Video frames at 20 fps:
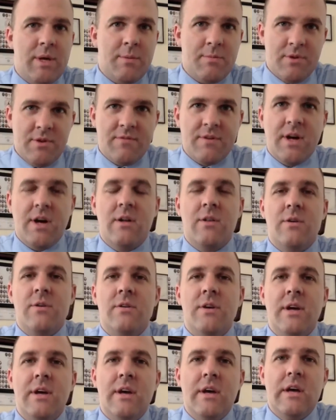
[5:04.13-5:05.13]
people of color
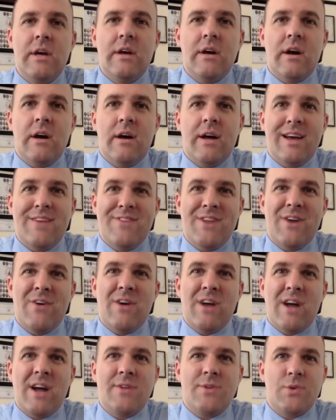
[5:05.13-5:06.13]
have now
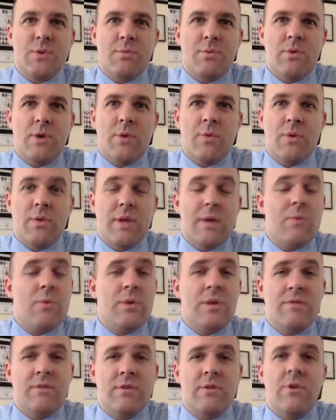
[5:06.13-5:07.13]
gotten to a point where they won't
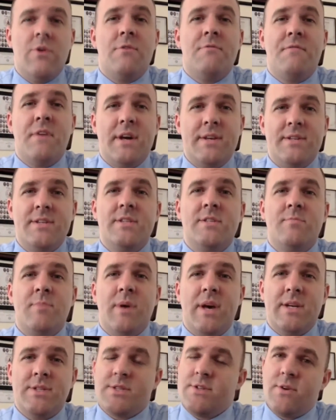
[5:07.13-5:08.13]
even notify
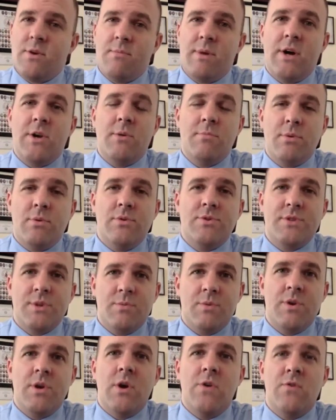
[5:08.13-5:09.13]
dispatch that they're about to pull
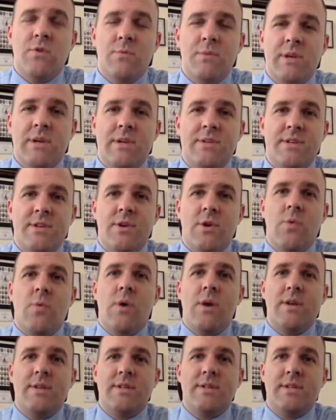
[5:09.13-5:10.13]
someone over because they don't
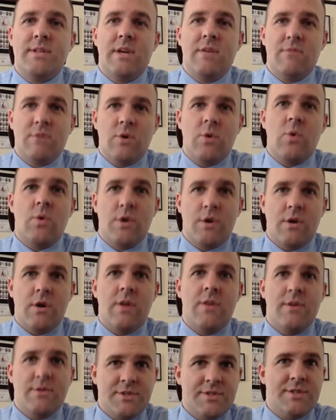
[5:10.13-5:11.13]
want it to get recorded
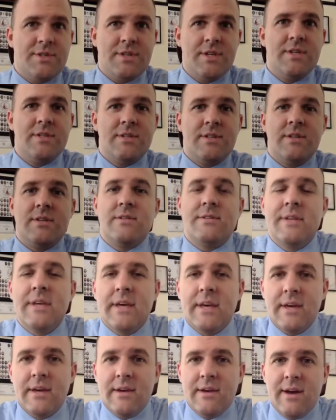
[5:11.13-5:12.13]
on their statistics.
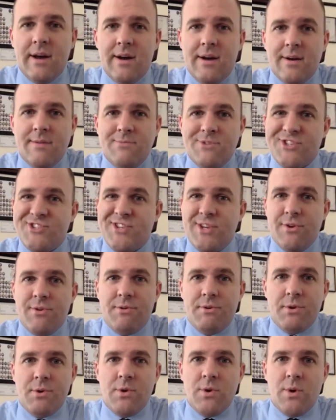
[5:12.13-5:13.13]
Just here
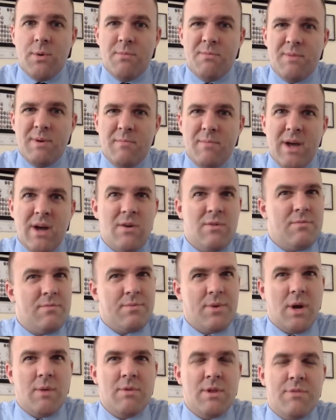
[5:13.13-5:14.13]
in Durham, about
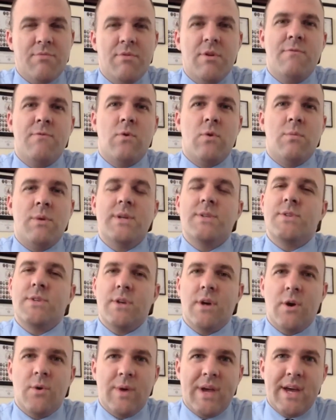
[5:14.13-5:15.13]
probably 3 or 4 months
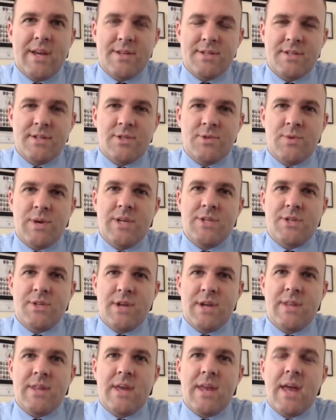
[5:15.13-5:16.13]
ago, we had a situation
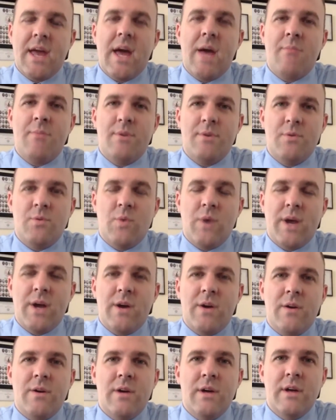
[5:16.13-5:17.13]
like that happen
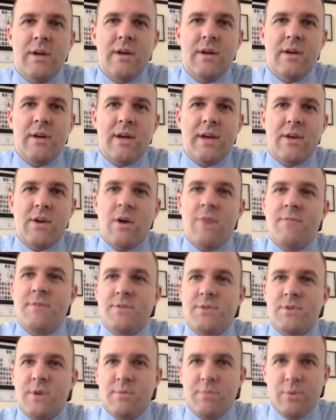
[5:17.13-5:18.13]
where an
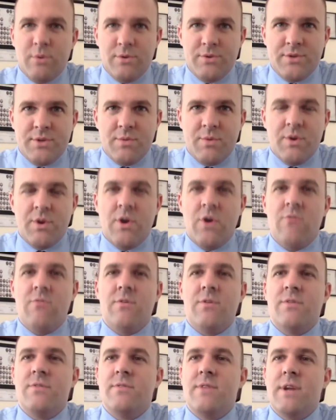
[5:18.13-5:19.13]
officer had pulled someone
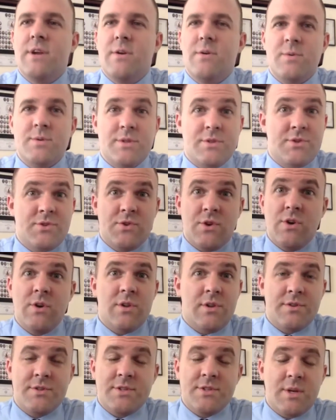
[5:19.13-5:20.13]
over. There was a
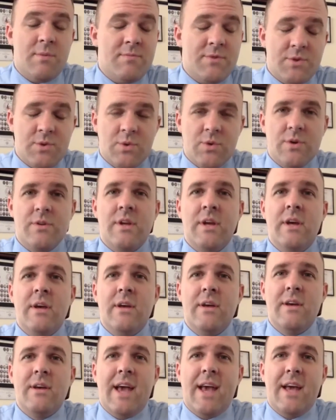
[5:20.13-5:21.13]
struggle of some sort,
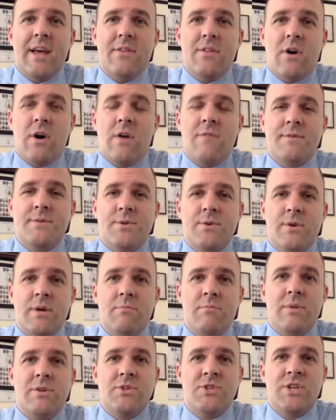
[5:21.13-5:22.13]
and the officer
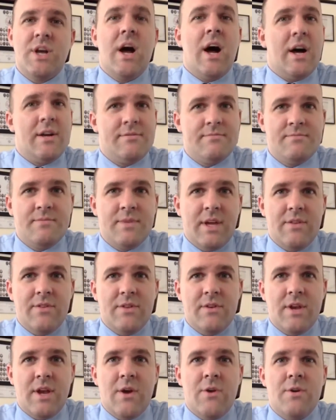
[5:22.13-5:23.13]
had been shot. And
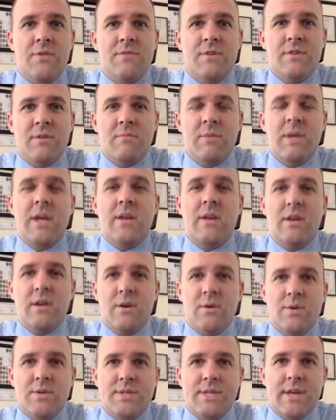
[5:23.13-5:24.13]
the narrative in the media
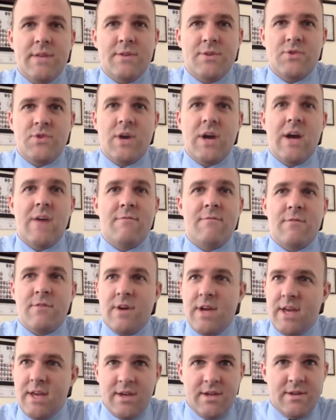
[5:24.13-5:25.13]
was that the driver
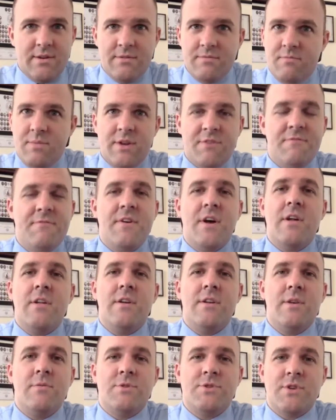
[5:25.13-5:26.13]
had been a
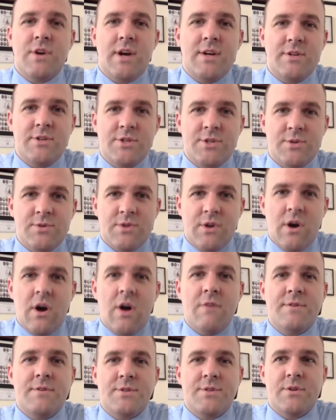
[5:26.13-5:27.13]
felon and was trying to shoot the
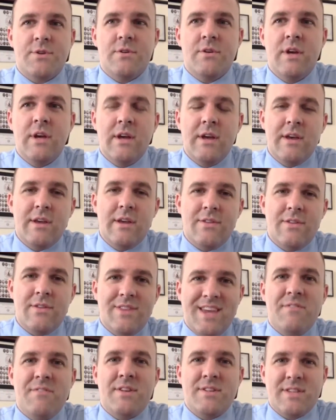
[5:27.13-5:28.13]
officer.
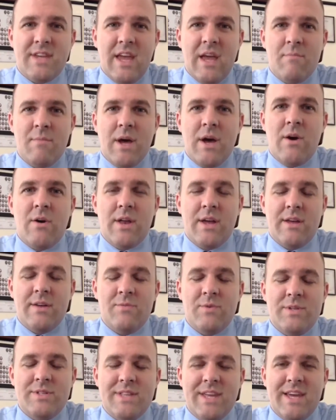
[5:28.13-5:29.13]
The evidence came out that
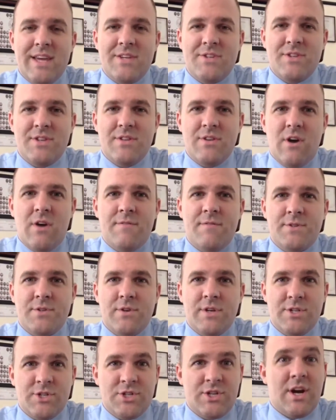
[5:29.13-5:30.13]
actually the
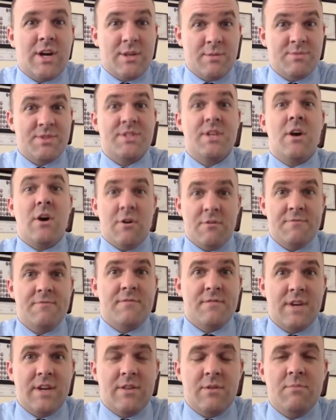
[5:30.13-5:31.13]
officer had shot himself
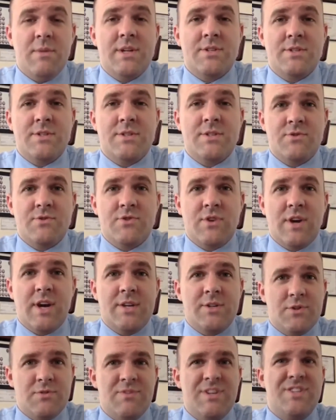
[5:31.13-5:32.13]
in the midst of trying
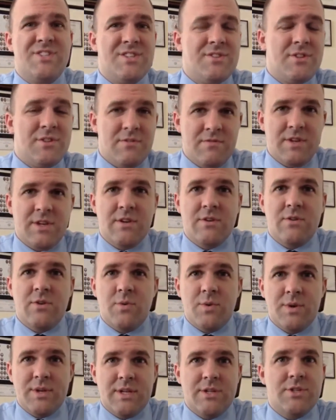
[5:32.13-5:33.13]
to reach into the vehicle
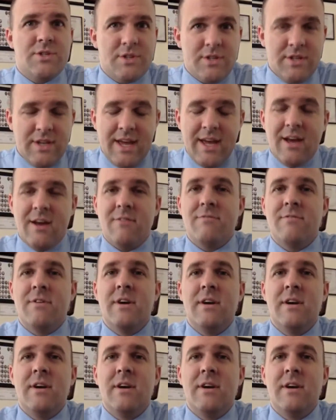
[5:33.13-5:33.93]
when he shouldn't have.